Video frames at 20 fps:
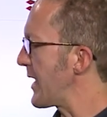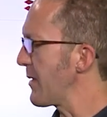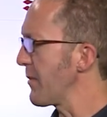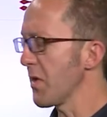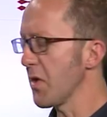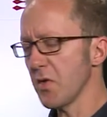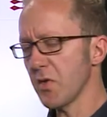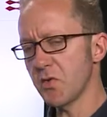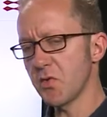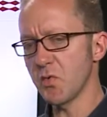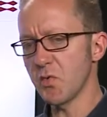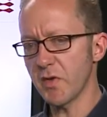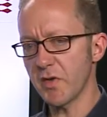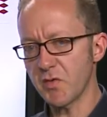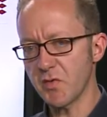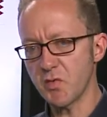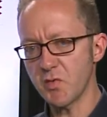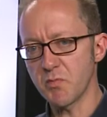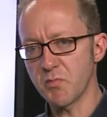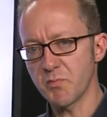molecule,
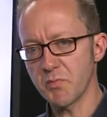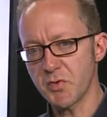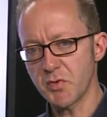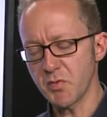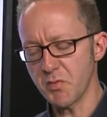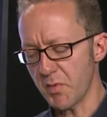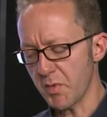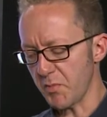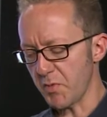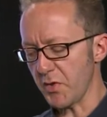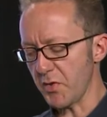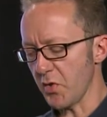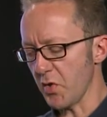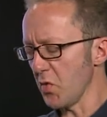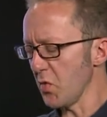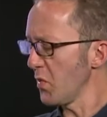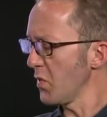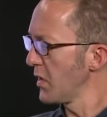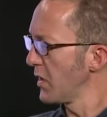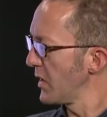as you presumably
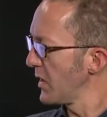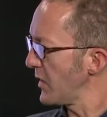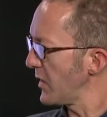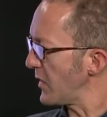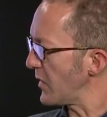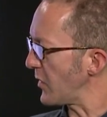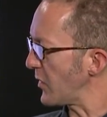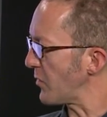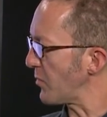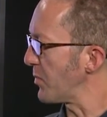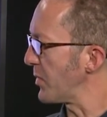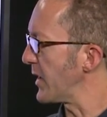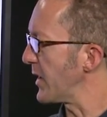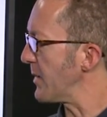know, is split